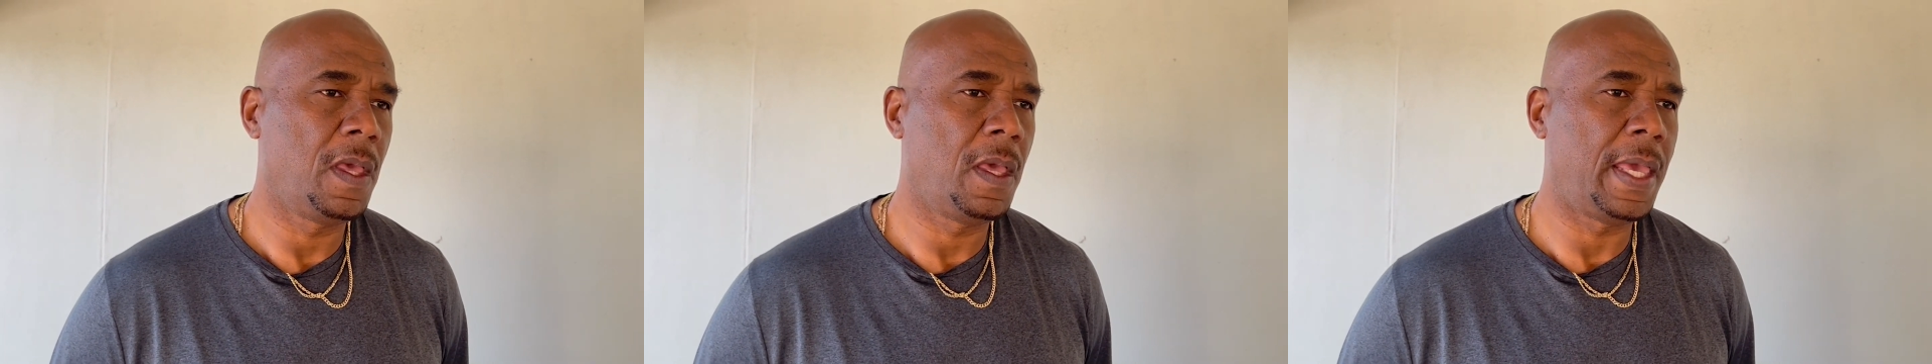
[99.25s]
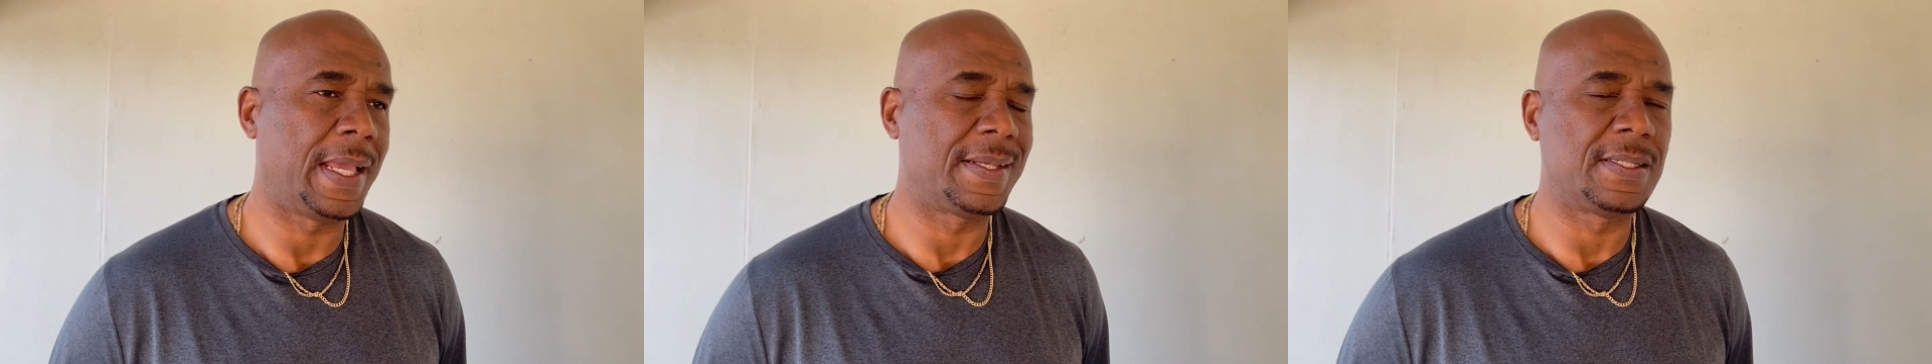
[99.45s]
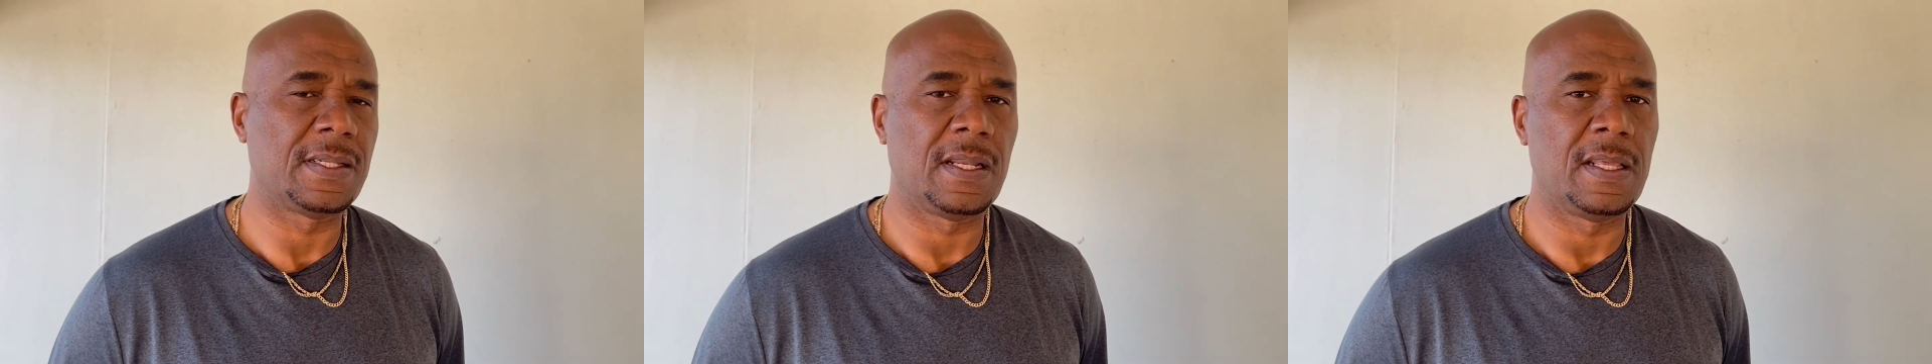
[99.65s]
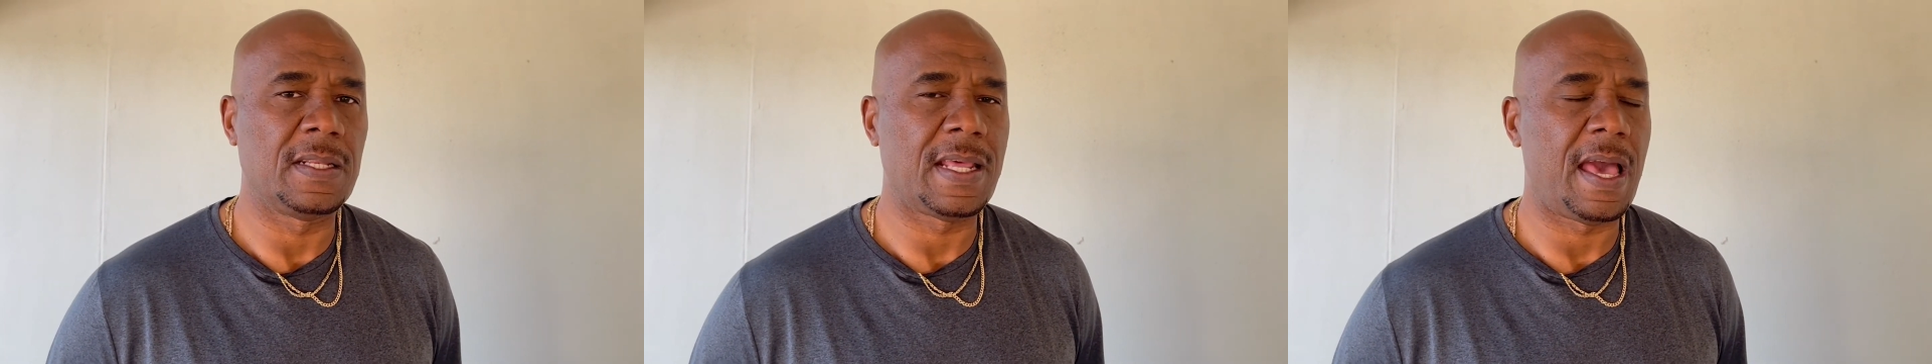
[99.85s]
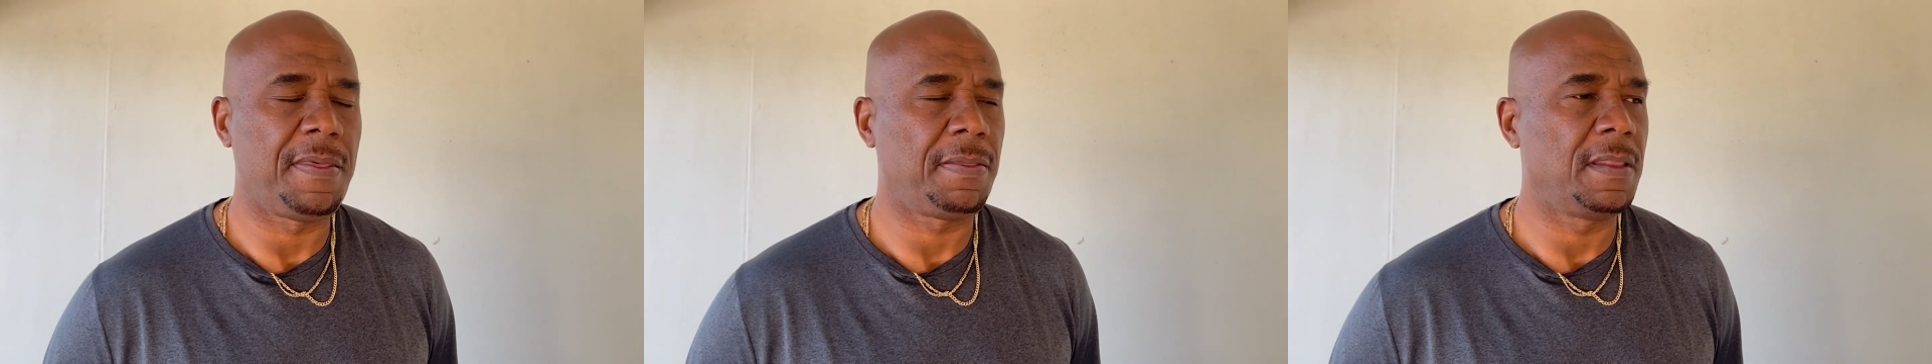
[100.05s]
excellent
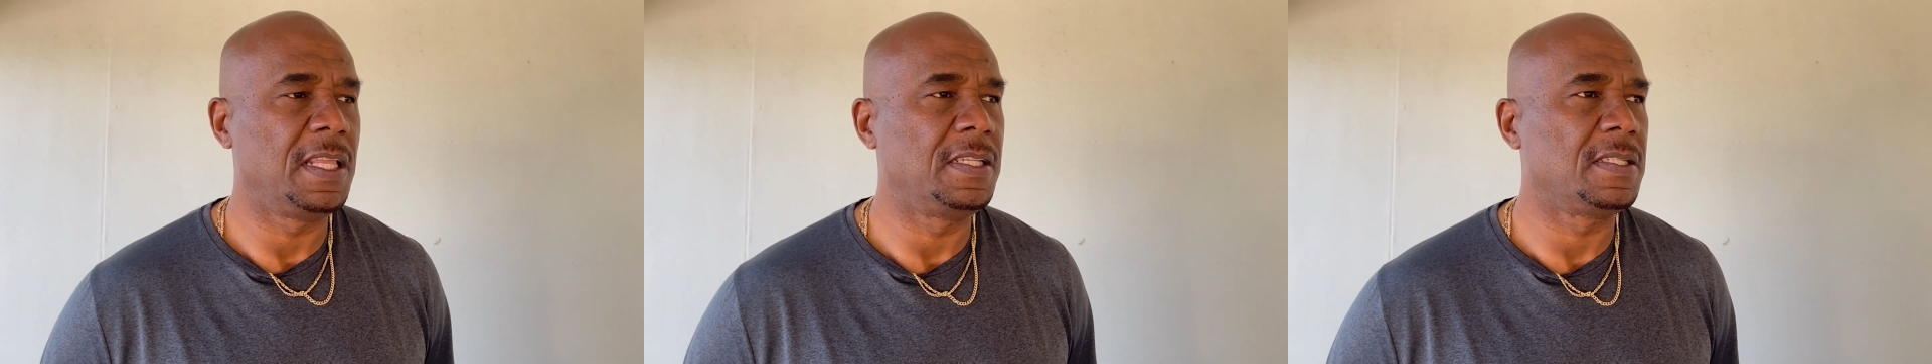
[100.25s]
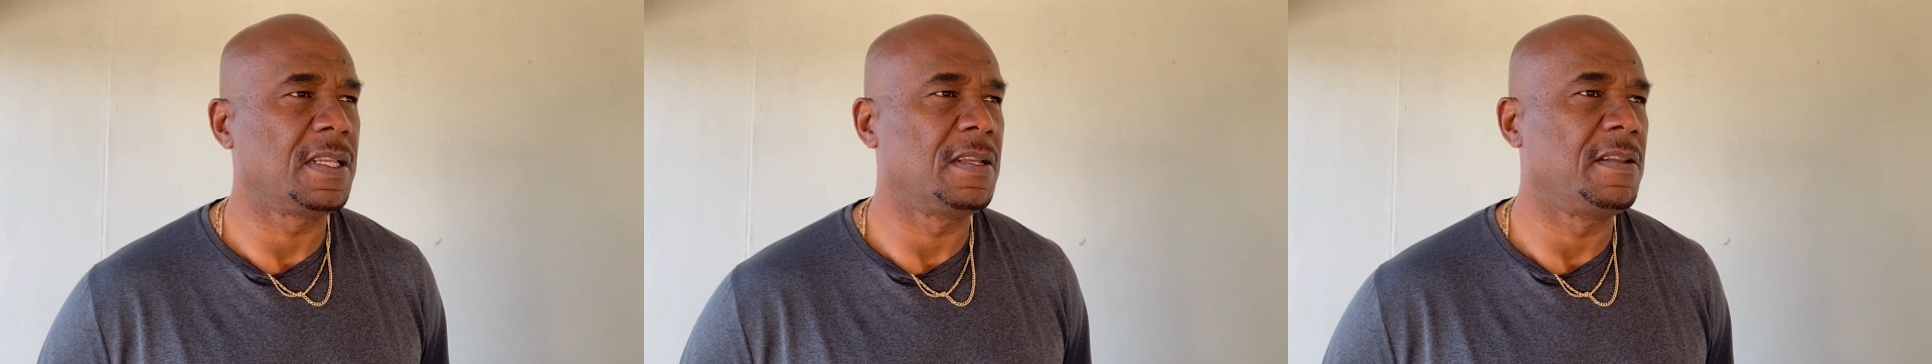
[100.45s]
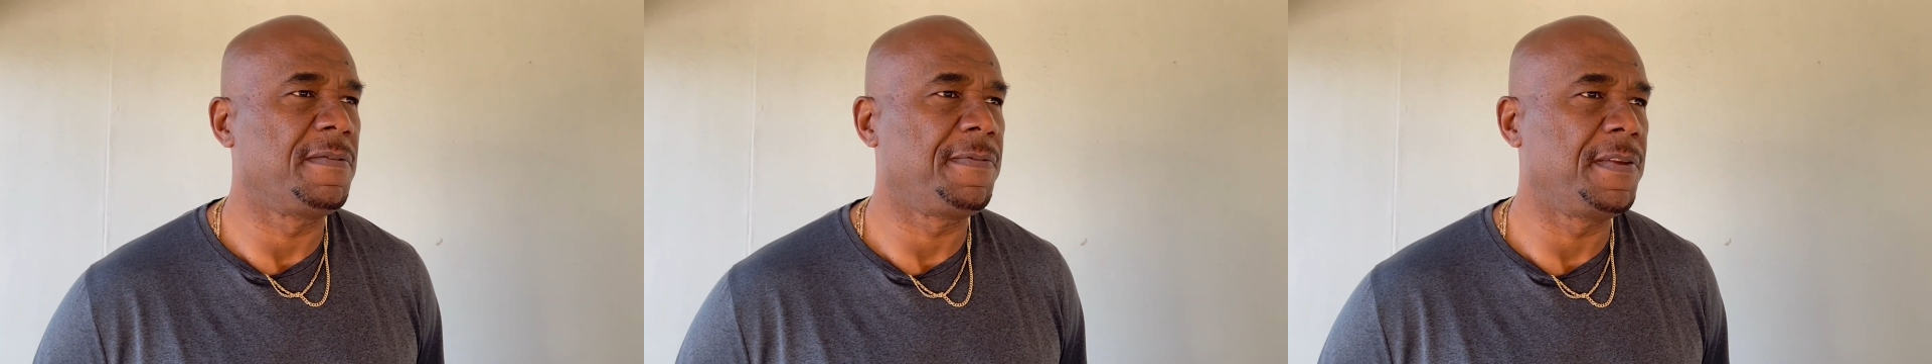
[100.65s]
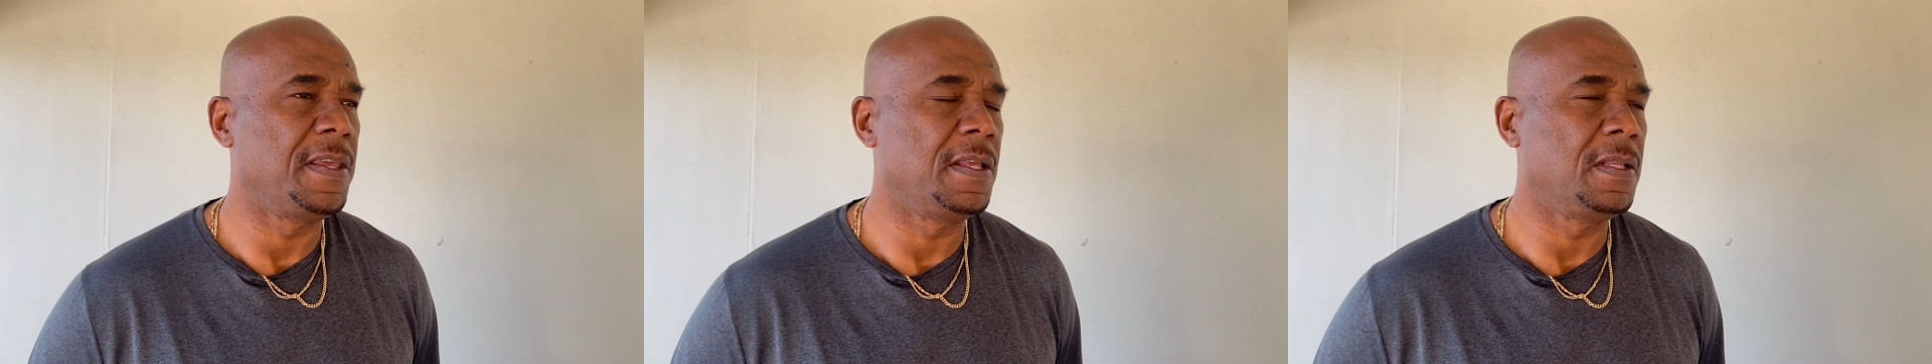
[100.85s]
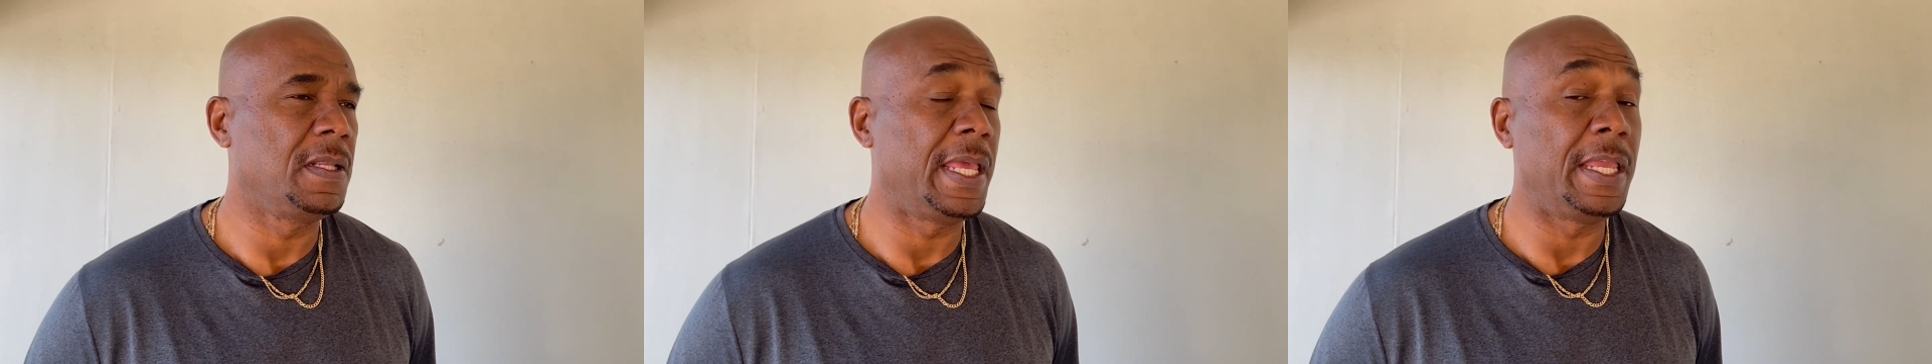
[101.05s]
athletes in the
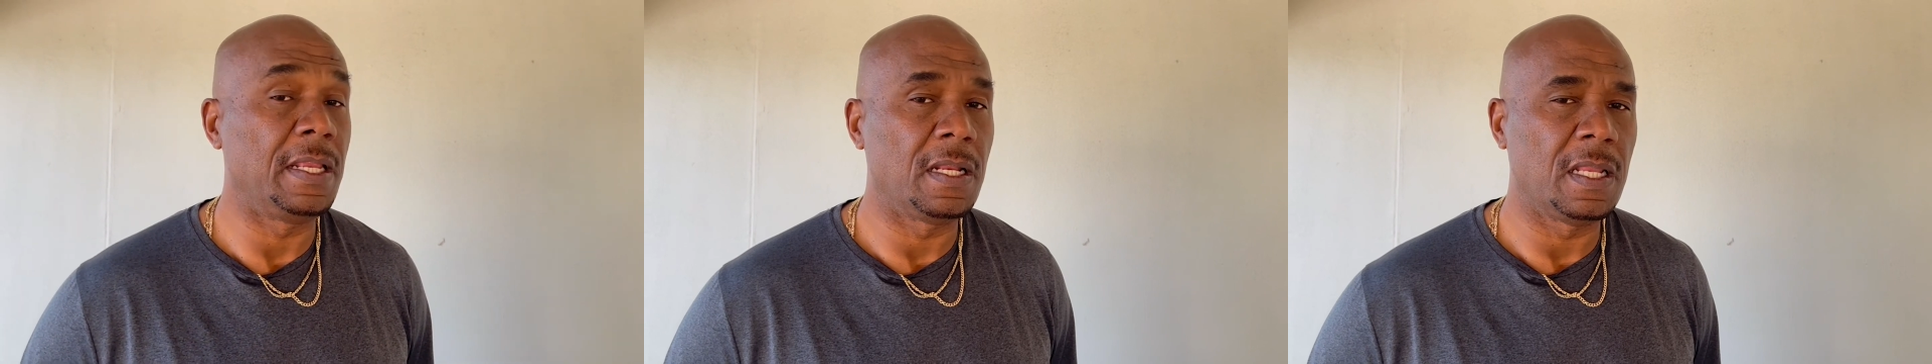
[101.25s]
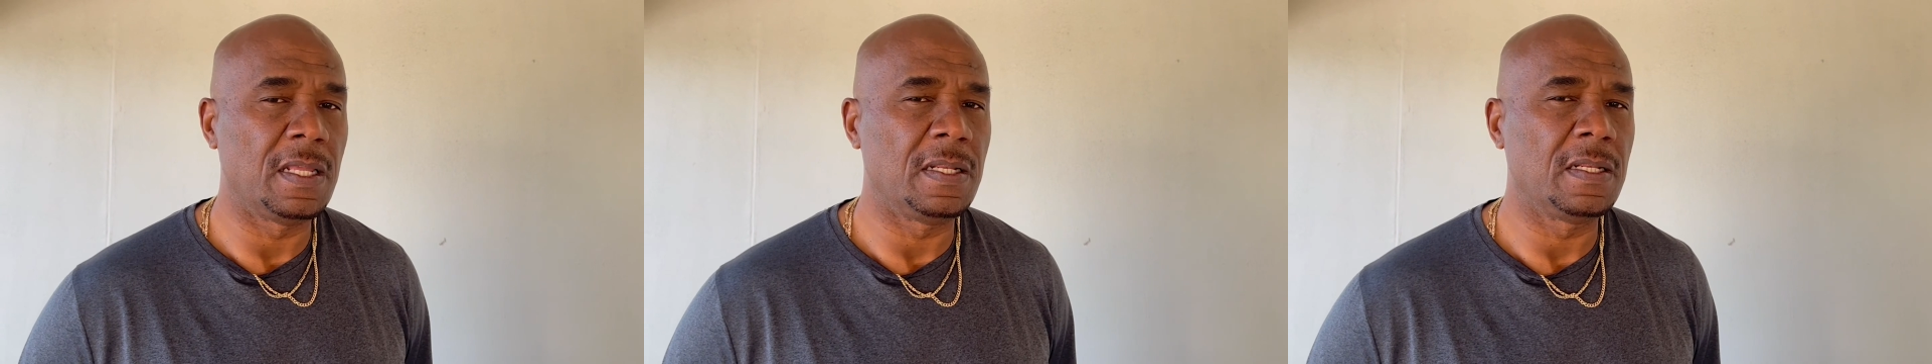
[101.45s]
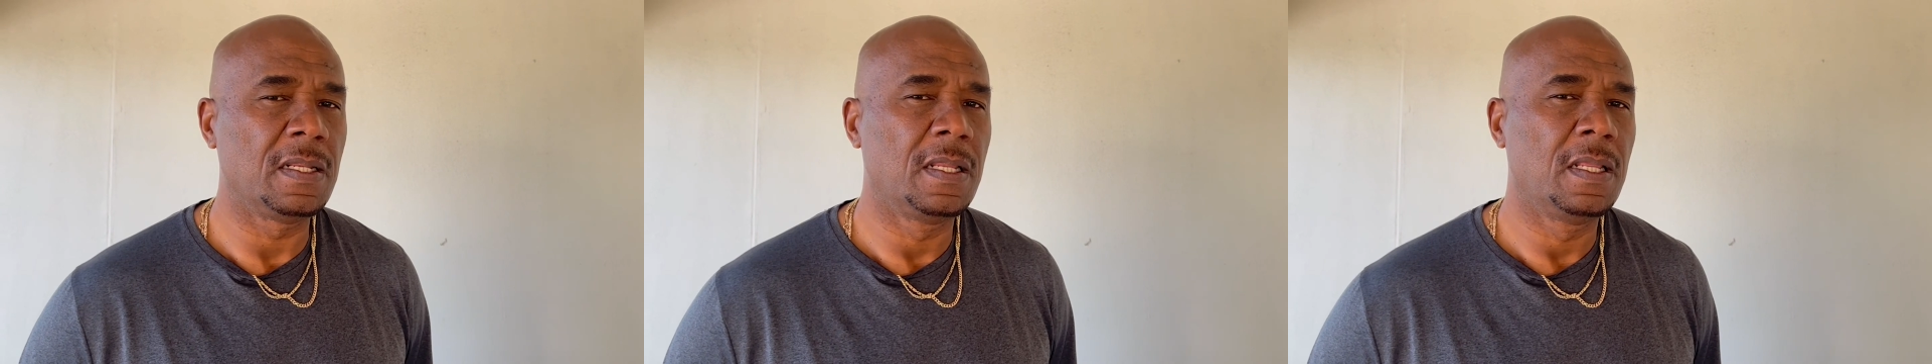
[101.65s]
field. England